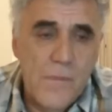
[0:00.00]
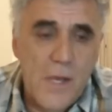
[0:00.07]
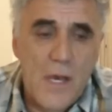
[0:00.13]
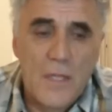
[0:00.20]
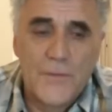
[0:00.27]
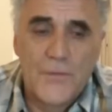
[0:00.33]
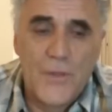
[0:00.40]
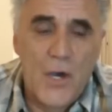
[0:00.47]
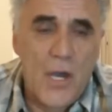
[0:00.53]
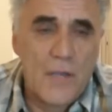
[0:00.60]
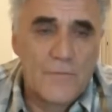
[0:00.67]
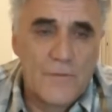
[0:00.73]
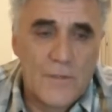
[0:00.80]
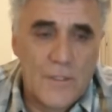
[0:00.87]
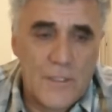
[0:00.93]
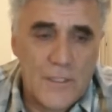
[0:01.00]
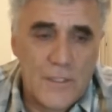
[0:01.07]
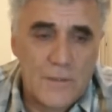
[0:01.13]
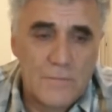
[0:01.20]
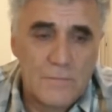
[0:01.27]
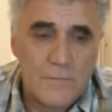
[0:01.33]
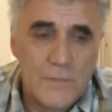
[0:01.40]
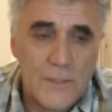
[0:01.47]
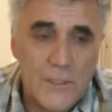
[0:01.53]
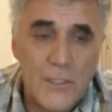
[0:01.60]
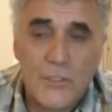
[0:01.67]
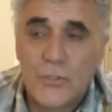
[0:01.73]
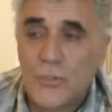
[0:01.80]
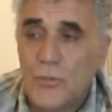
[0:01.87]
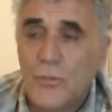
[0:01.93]
I'll die for her.
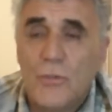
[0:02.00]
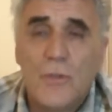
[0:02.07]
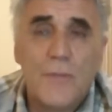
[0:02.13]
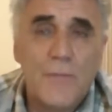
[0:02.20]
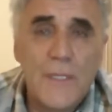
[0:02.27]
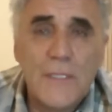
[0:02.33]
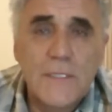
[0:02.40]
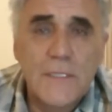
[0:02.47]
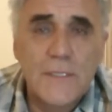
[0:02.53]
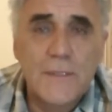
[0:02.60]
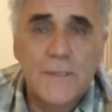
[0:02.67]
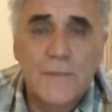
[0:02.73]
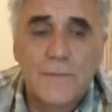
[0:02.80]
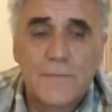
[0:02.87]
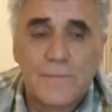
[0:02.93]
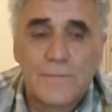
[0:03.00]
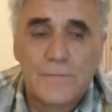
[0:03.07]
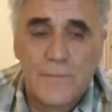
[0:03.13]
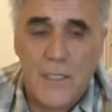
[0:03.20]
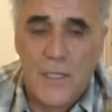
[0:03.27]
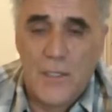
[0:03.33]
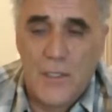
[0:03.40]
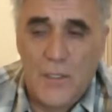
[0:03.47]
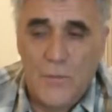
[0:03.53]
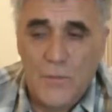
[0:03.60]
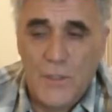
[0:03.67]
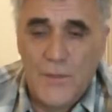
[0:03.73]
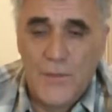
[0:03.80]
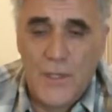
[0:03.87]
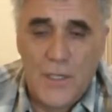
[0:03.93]
He truly means it. And he
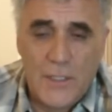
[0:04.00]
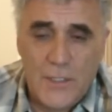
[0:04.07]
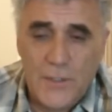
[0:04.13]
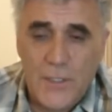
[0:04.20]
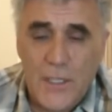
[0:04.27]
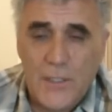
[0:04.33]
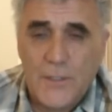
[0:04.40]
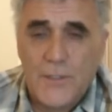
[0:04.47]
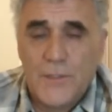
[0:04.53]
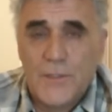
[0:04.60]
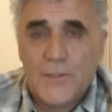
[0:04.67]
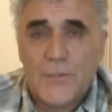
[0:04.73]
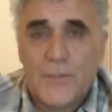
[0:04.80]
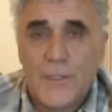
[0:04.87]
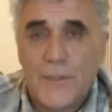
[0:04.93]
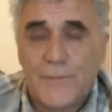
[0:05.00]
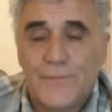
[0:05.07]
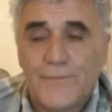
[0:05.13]
will die. He died in the story.